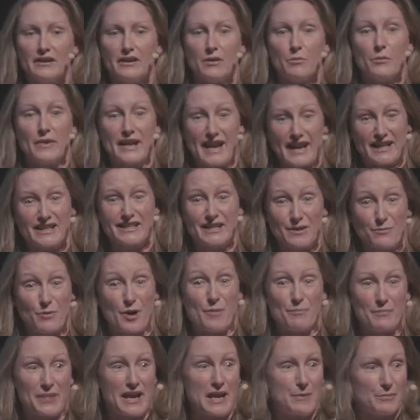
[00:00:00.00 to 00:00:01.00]
We actually
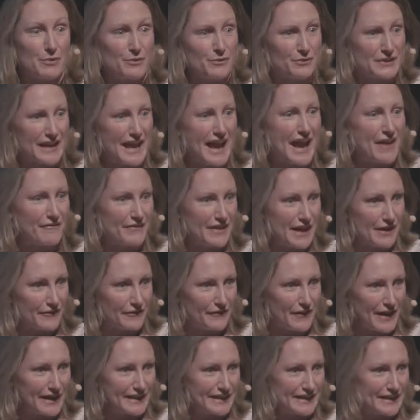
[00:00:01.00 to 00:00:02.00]
want people to have that
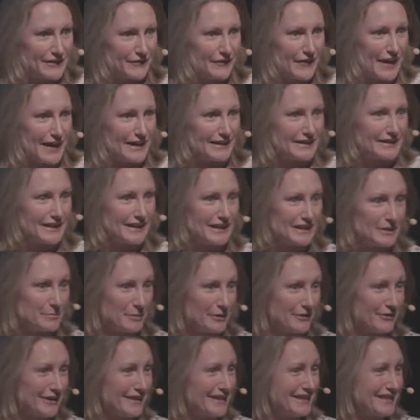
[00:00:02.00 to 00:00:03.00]
face-to-face
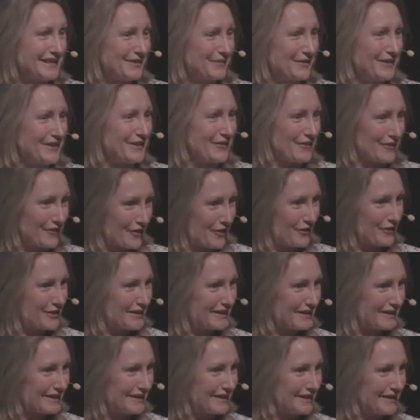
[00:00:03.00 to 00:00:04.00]
experience with the
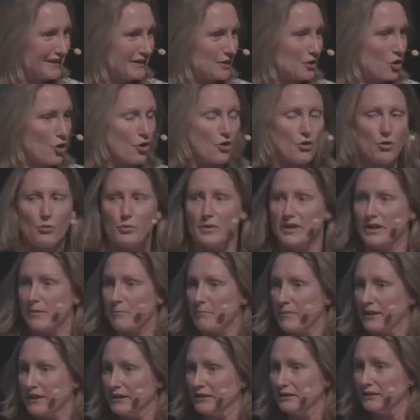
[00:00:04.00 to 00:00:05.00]
forest or with a
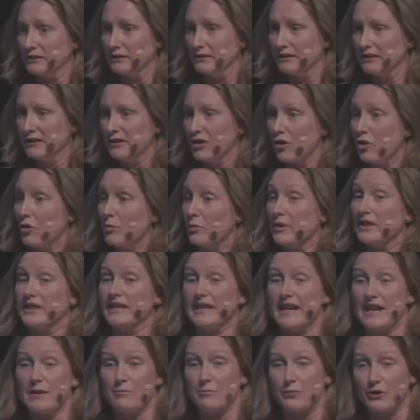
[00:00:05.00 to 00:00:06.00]
mill or with
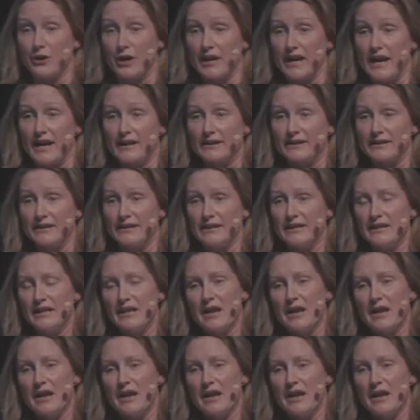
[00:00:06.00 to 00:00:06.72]
the end product,